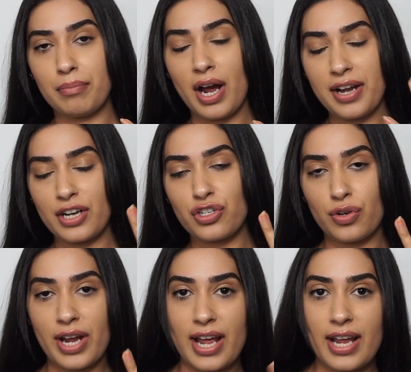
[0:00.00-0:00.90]
My natural
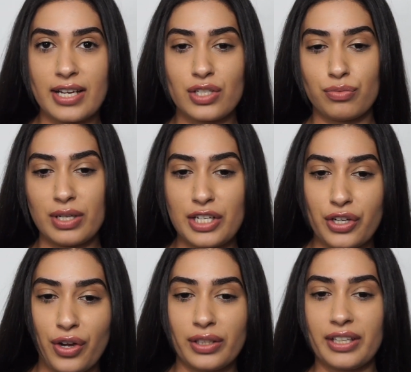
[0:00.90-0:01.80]
hair is really
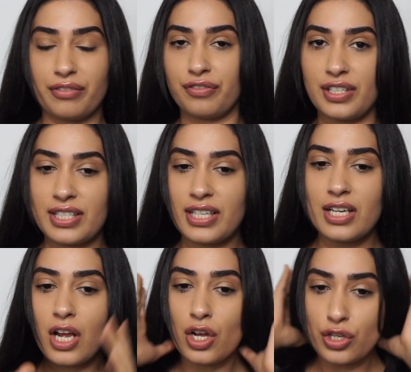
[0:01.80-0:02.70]
curly and frizzy,
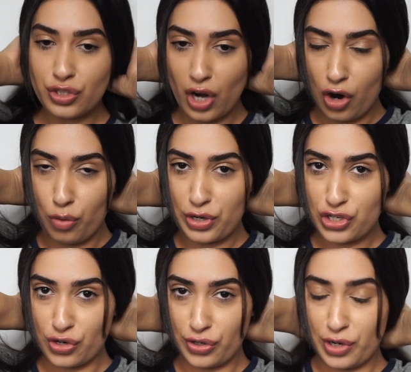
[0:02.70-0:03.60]
so I will be
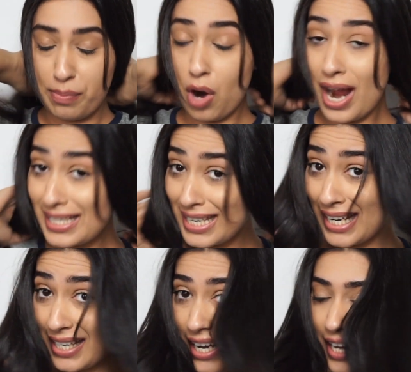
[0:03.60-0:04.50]
showing you my
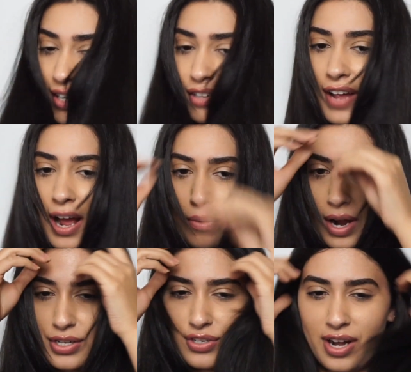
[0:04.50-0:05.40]
technique of how
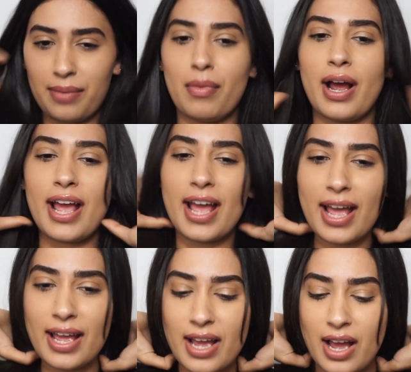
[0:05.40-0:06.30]
I straighten my
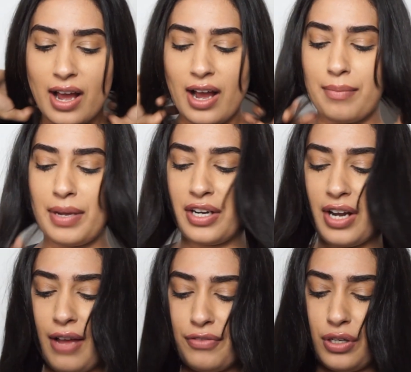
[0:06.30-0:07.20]
hair. I mean, you
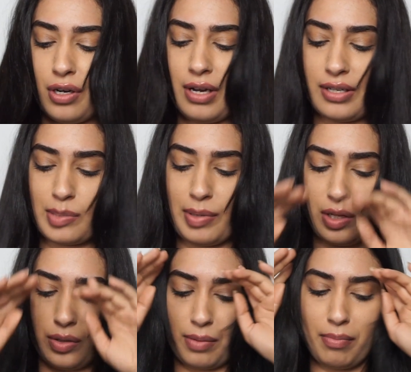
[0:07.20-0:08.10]
don't have to go out and spend a
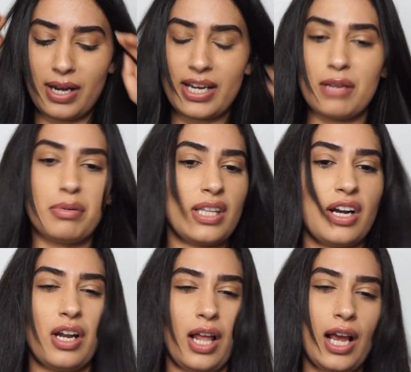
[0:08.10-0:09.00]
lot of money, but
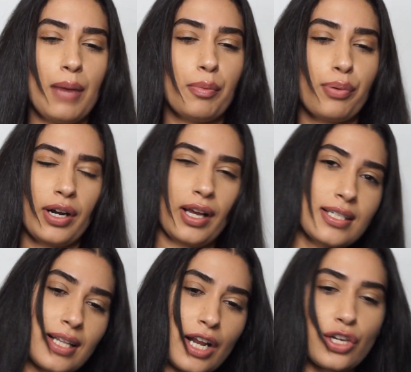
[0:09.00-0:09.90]
there are a couple
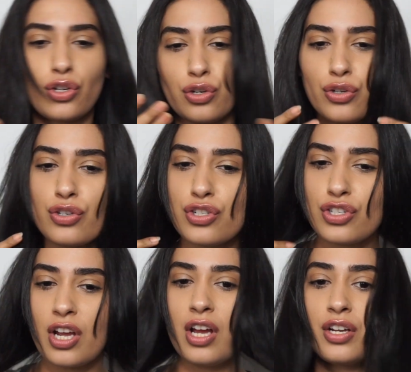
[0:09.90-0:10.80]
products that I
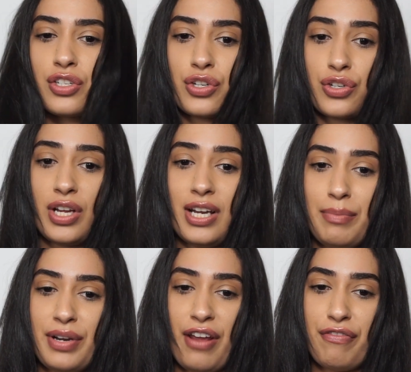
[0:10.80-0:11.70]
use to
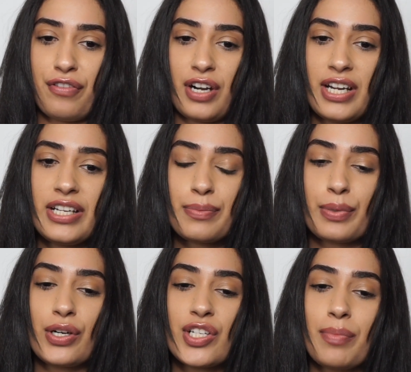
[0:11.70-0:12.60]
eliminate frizz
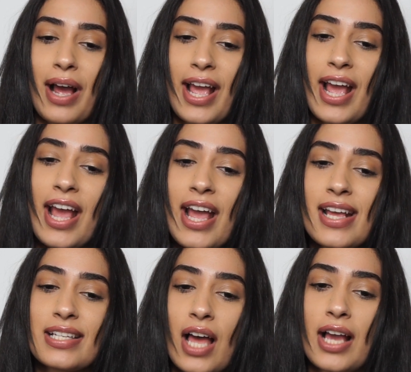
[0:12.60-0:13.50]
because my hair
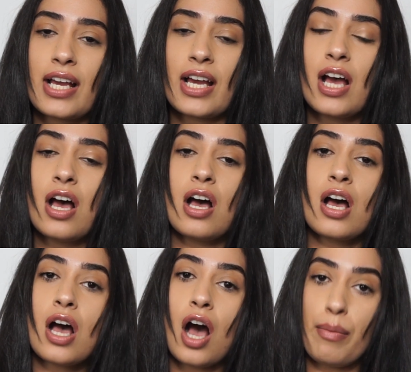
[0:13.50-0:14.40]
is like
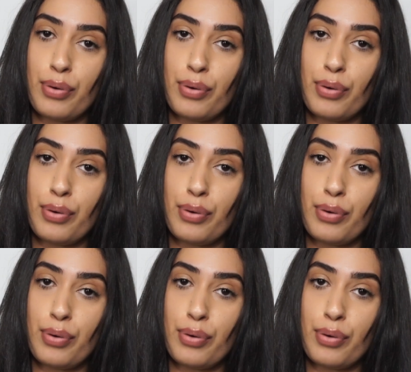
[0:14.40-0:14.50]
a